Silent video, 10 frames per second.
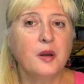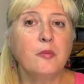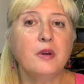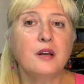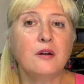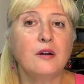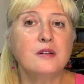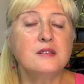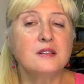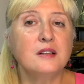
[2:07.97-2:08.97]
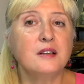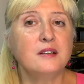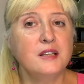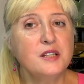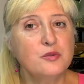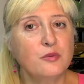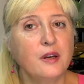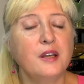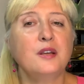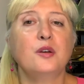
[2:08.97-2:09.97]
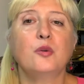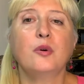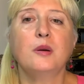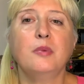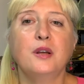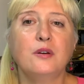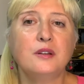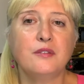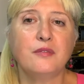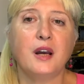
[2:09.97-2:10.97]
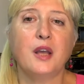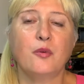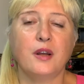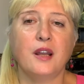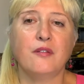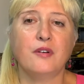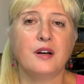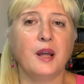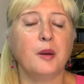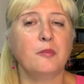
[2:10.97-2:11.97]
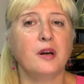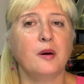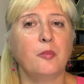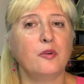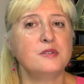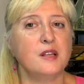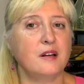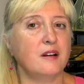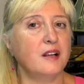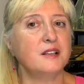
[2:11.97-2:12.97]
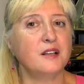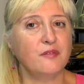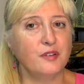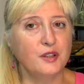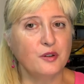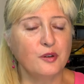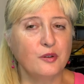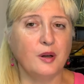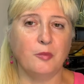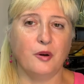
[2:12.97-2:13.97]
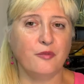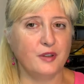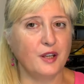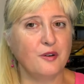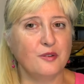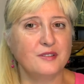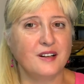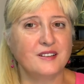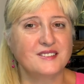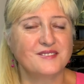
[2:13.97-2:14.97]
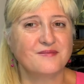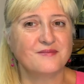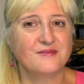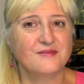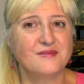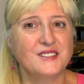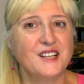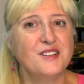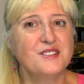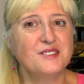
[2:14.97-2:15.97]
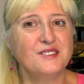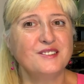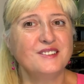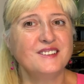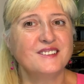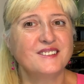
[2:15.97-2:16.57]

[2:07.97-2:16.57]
because uh, this way you will be notified whenever I'm uh, posting another video about FIDIC contracts. See you soon!